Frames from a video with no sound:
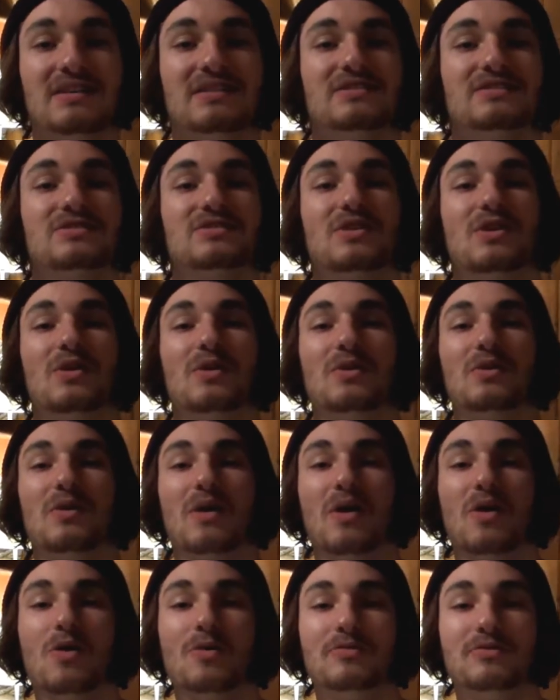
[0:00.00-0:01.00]
so
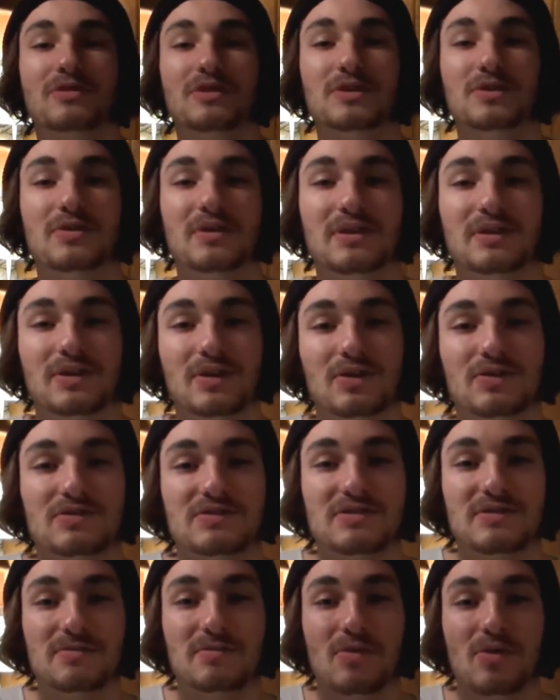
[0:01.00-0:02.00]
hopefully you can learn
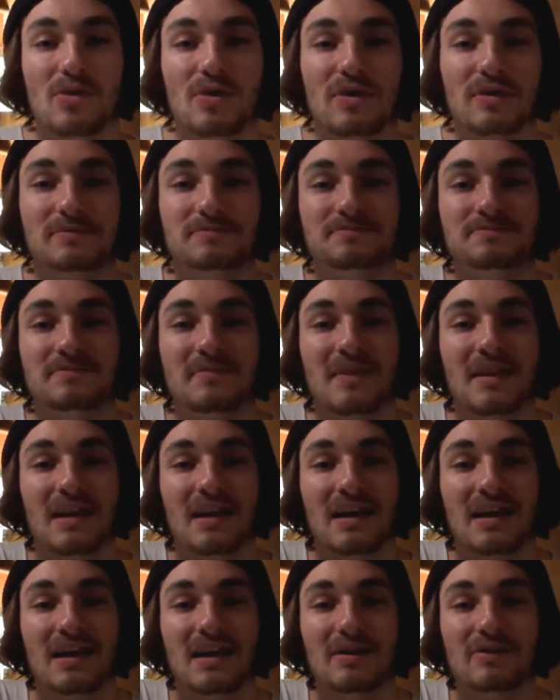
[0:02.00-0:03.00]
some more
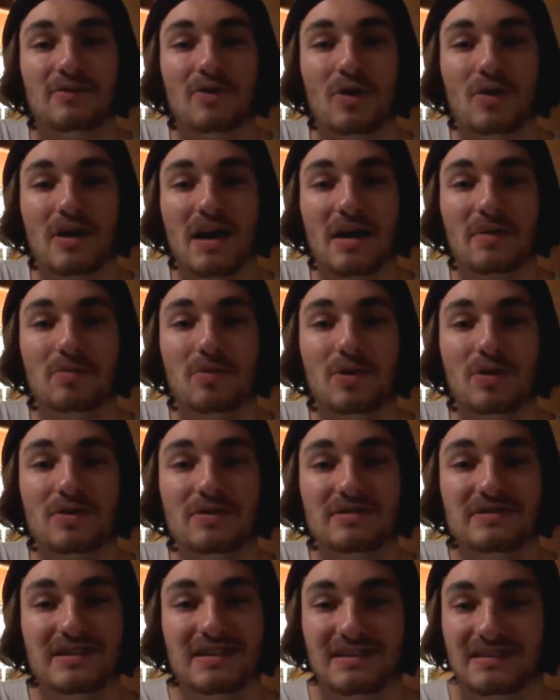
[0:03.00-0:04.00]
vocab
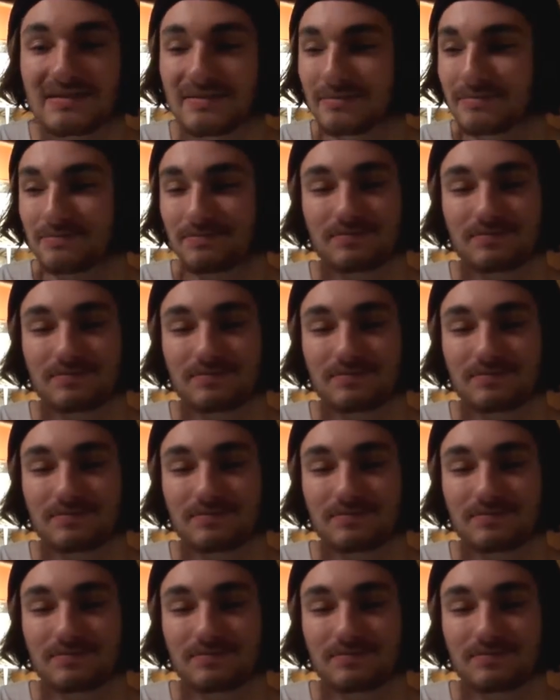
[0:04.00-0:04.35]
words and